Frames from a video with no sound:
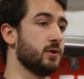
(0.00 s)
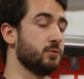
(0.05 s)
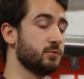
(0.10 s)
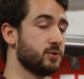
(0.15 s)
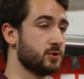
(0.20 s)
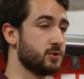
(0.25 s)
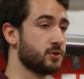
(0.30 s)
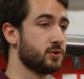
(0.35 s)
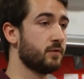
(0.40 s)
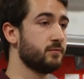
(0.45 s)
It was
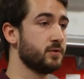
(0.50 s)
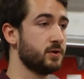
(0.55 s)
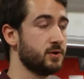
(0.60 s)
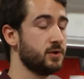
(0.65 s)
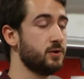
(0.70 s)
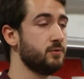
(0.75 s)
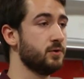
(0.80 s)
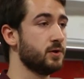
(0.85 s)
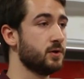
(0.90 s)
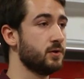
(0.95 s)
the Soviet
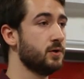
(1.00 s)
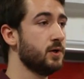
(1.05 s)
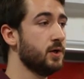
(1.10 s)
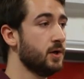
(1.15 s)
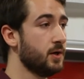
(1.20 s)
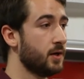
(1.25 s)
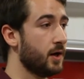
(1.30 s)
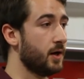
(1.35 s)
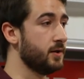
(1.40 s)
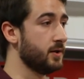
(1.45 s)
Union
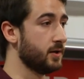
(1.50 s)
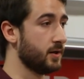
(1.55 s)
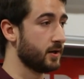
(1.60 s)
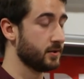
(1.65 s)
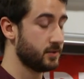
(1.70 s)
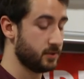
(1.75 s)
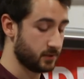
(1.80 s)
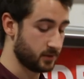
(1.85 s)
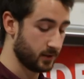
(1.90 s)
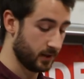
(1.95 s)
and the
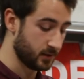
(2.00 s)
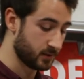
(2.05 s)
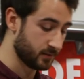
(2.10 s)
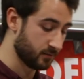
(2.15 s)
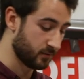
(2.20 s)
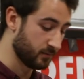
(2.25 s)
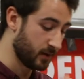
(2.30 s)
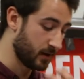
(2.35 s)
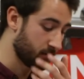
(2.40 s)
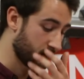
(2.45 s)
United States of
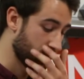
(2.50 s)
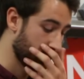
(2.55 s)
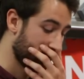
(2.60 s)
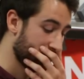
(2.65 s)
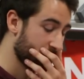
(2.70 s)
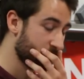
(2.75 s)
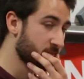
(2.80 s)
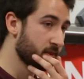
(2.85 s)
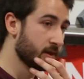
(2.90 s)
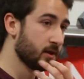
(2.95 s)
America.
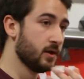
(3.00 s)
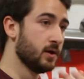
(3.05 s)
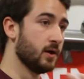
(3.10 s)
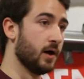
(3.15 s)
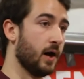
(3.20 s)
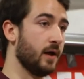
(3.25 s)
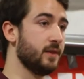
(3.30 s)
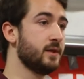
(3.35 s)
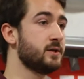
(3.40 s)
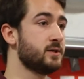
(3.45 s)

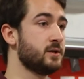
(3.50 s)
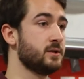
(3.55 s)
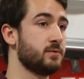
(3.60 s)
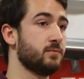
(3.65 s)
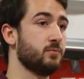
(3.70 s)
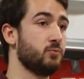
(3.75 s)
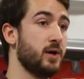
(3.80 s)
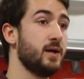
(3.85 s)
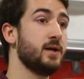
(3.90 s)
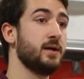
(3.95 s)
And this is
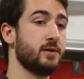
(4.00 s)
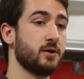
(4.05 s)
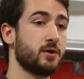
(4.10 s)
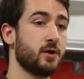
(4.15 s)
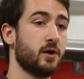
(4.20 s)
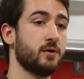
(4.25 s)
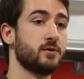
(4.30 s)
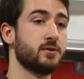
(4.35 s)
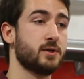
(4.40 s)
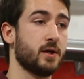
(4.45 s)
really the
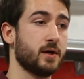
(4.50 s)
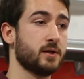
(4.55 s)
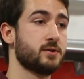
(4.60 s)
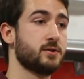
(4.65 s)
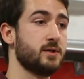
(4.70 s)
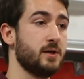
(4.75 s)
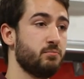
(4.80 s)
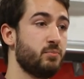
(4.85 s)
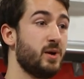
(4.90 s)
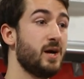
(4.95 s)

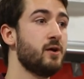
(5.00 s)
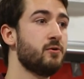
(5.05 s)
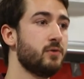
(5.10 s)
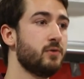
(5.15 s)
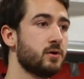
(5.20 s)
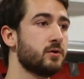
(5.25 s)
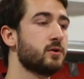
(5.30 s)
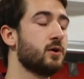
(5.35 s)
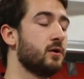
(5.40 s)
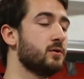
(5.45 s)
context, the
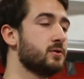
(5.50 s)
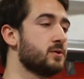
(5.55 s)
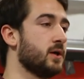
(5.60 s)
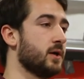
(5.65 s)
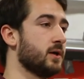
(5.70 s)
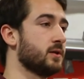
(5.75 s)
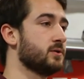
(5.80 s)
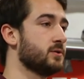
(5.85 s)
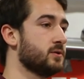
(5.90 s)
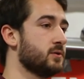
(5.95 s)
imperial
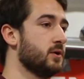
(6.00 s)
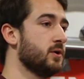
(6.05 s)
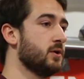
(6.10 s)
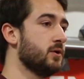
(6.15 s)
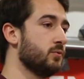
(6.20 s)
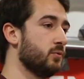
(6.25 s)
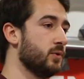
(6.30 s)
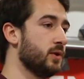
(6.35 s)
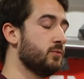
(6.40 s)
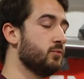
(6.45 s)
context
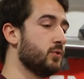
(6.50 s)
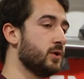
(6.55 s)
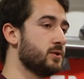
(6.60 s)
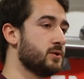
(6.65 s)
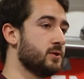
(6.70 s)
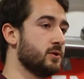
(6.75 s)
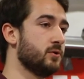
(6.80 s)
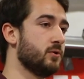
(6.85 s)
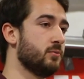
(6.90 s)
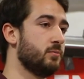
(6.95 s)
within which
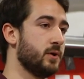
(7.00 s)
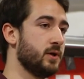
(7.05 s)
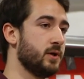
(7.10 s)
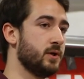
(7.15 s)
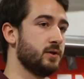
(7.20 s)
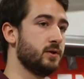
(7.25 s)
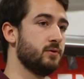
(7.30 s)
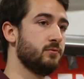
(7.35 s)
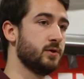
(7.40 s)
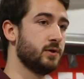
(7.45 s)
the
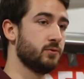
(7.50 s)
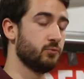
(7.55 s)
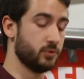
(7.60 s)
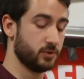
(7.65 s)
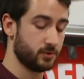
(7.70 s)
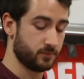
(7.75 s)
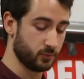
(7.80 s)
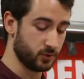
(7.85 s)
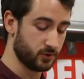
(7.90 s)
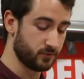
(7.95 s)
European Union
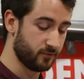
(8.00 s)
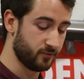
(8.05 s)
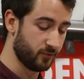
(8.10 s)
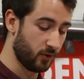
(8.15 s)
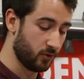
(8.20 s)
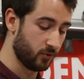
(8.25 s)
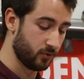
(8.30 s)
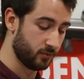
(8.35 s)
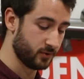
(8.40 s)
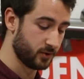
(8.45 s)
was, was
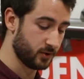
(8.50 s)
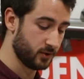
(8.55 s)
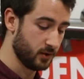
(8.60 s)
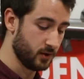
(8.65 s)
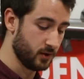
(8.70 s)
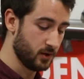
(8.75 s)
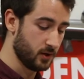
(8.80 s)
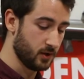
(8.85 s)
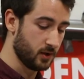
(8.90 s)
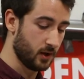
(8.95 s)
formed.
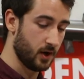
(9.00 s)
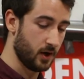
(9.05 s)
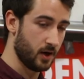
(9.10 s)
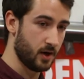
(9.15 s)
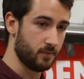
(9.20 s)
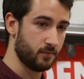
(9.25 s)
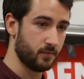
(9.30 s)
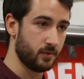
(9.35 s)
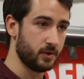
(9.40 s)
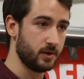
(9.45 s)

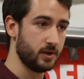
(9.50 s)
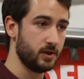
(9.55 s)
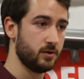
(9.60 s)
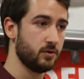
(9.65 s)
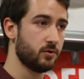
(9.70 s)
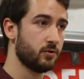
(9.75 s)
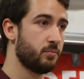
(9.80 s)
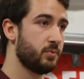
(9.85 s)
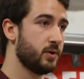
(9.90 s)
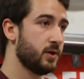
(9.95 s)
Um, the
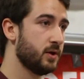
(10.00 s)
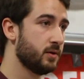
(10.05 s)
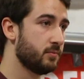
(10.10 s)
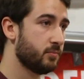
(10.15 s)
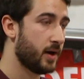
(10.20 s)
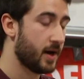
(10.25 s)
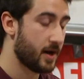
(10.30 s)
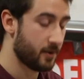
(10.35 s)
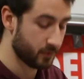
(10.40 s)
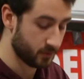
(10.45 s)
European
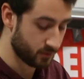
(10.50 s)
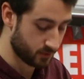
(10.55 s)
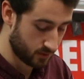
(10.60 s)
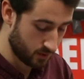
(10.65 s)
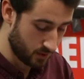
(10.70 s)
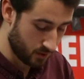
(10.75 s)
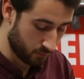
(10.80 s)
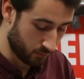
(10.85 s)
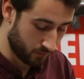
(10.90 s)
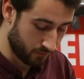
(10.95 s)
powers
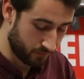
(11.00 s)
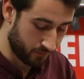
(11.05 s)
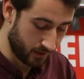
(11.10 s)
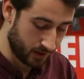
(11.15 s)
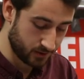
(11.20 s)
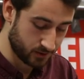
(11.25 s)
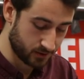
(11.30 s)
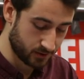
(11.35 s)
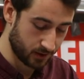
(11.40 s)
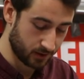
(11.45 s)
were
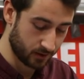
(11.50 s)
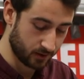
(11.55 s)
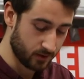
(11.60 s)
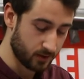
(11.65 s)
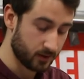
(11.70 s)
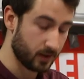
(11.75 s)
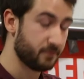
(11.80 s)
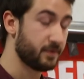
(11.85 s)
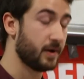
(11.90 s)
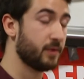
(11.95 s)
facing,
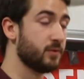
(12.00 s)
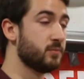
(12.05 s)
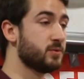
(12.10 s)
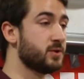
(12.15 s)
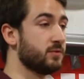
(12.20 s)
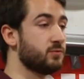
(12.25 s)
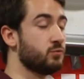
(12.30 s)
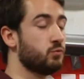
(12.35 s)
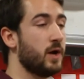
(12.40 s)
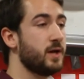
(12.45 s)
they found
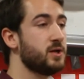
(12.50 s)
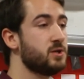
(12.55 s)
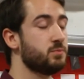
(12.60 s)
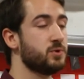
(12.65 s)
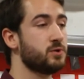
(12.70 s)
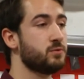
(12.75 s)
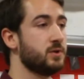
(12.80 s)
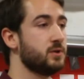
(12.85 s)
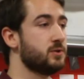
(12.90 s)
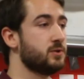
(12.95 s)
themselves wedged
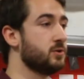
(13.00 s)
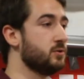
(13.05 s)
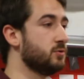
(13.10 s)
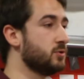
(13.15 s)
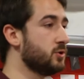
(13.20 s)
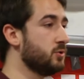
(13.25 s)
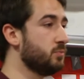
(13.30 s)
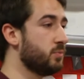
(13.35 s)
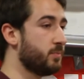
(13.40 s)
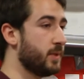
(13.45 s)
between two
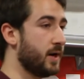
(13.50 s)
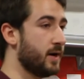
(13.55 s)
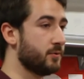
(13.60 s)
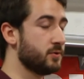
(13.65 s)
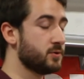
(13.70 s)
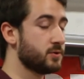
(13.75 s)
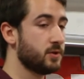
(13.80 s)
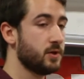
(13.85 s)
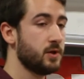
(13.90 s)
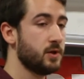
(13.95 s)

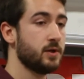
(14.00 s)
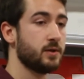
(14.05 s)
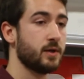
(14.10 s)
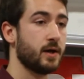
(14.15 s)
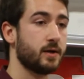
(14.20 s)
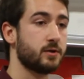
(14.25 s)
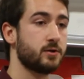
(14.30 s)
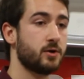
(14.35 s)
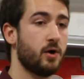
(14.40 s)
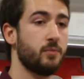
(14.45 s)
superpowers. They
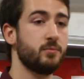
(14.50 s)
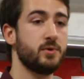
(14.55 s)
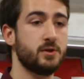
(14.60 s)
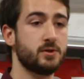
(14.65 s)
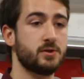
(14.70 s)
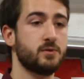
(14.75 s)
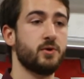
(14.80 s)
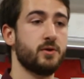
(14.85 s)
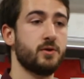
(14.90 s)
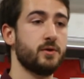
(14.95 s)
had
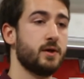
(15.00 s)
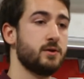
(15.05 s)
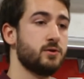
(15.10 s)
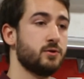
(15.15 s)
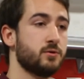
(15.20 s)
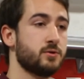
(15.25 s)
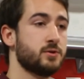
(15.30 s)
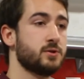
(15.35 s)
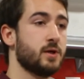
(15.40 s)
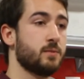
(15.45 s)
communism on their
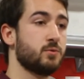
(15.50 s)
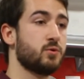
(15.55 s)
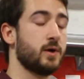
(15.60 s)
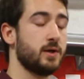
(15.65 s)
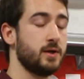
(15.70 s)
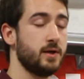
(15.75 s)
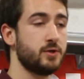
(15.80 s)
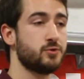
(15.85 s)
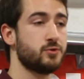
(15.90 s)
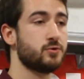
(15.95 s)
doorstep,
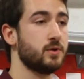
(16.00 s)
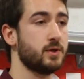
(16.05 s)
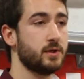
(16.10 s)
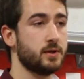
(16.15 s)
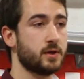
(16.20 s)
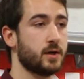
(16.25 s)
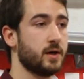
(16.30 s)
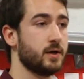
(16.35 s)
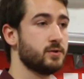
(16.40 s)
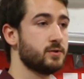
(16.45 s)
quite literally in
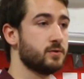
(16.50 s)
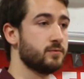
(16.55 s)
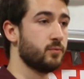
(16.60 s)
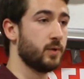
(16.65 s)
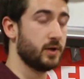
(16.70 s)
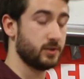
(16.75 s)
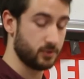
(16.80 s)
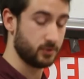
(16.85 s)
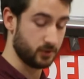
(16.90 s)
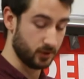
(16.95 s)
the case of
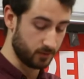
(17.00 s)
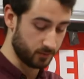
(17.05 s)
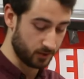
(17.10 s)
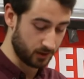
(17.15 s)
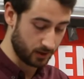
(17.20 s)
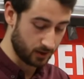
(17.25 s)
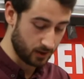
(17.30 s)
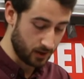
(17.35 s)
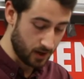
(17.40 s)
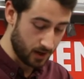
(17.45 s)
West
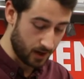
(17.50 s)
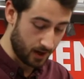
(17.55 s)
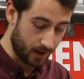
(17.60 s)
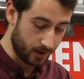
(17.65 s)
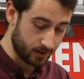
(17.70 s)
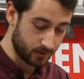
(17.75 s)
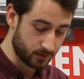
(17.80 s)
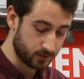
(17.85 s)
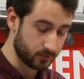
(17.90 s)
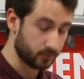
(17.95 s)
Germany,
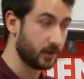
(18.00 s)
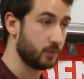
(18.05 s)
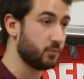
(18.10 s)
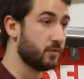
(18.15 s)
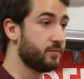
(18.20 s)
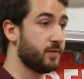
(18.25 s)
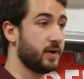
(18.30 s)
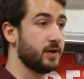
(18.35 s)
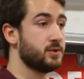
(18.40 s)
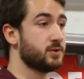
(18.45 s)
and they were
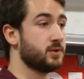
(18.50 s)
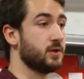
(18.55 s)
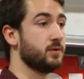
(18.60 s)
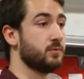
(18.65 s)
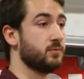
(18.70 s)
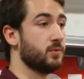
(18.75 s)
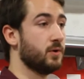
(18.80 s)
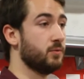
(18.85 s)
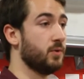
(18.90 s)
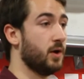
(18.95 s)

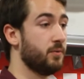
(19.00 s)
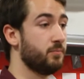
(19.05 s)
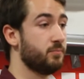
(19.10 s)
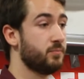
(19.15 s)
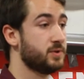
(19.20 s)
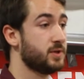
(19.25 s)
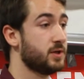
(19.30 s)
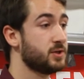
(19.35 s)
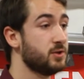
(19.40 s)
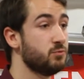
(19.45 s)
facing uh,
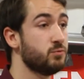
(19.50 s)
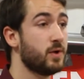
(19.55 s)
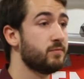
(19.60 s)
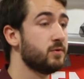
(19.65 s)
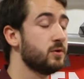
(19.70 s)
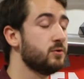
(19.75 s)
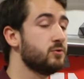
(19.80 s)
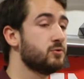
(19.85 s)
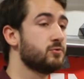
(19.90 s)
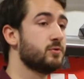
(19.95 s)
potentially
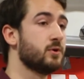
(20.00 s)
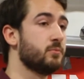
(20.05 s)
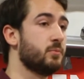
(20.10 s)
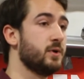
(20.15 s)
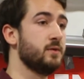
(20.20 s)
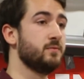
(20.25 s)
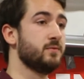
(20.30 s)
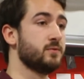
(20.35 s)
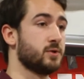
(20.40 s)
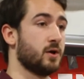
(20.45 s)
revolutionary
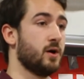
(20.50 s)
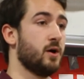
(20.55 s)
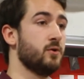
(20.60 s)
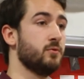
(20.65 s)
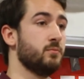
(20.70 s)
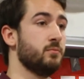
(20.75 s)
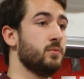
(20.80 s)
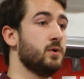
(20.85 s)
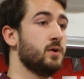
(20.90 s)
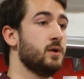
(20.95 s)
upheavals at
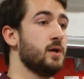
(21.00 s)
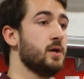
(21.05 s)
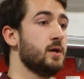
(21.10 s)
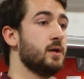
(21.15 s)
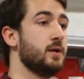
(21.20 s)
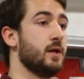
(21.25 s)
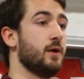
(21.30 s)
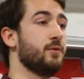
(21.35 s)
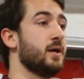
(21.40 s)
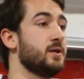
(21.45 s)
home.
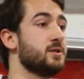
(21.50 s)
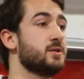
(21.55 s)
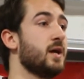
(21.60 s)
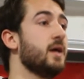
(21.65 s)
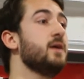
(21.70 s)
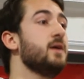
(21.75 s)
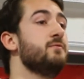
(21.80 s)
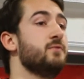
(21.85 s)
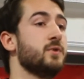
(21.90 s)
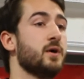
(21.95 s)
Now, their
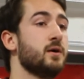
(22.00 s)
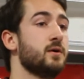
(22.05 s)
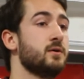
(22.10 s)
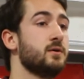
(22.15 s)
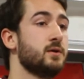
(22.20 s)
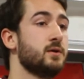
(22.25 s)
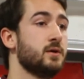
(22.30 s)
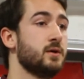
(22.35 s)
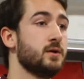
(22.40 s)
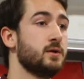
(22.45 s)
saviour
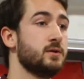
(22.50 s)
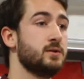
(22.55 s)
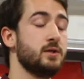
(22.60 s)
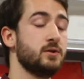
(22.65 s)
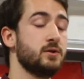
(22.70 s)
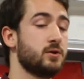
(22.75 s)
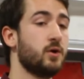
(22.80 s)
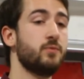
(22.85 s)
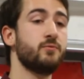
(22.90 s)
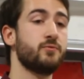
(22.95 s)

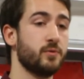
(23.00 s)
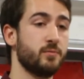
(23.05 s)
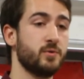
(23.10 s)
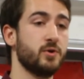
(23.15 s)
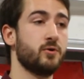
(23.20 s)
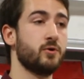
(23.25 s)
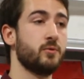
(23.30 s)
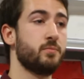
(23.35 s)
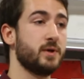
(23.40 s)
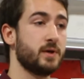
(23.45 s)
didn't come from
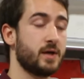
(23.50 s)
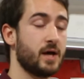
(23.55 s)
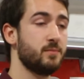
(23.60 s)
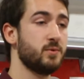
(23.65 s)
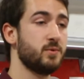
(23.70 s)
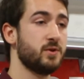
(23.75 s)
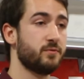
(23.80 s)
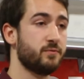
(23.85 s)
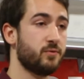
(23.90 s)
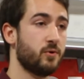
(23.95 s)
Europe, it came
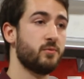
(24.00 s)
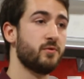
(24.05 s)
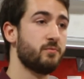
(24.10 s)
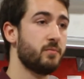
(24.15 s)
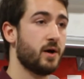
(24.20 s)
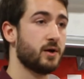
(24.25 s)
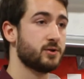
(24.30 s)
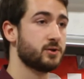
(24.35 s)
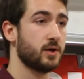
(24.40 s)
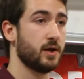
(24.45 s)
in the form of
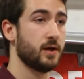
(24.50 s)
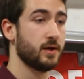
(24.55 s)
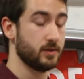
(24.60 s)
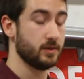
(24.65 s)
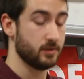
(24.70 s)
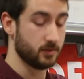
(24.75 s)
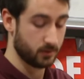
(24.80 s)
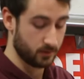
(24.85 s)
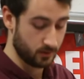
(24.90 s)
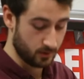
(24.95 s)
Marshall
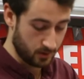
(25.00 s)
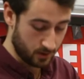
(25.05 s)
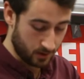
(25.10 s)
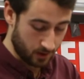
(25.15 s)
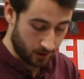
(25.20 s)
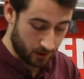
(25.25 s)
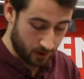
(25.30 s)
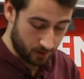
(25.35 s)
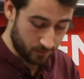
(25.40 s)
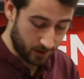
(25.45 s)
aid.
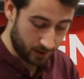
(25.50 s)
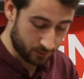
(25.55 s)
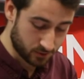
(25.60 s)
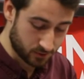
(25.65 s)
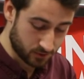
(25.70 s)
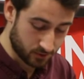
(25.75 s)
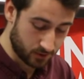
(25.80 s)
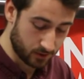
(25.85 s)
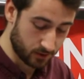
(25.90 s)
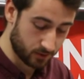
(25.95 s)
Um, I
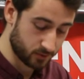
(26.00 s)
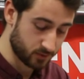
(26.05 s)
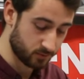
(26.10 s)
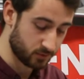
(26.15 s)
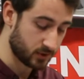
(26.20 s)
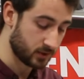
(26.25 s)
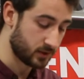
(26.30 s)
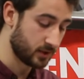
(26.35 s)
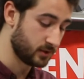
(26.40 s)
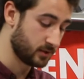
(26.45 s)
was looking up some
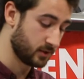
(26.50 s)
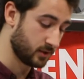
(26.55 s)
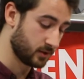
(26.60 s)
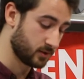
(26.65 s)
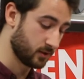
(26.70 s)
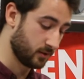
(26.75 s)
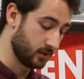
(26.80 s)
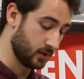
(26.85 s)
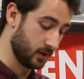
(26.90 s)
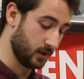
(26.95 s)
statistics
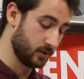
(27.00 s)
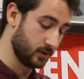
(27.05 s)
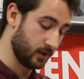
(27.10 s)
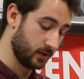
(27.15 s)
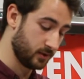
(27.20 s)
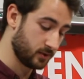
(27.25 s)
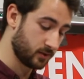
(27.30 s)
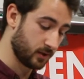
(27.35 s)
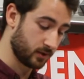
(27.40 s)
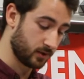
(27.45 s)
on that, and,
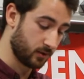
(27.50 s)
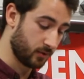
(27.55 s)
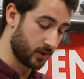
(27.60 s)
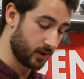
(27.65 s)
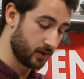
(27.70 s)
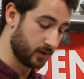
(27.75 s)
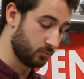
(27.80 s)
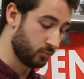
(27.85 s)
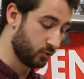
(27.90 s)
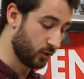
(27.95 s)
and it's
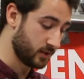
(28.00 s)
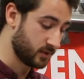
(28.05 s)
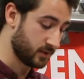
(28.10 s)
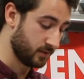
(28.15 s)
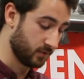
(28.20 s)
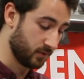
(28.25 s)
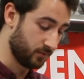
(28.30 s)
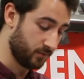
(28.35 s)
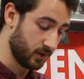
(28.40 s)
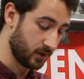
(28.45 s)
quite
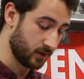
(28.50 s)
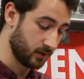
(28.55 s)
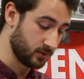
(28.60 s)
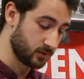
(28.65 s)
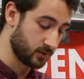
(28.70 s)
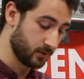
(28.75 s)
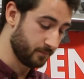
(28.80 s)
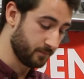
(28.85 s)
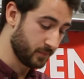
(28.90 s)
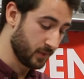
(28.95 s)
impressive, the figures.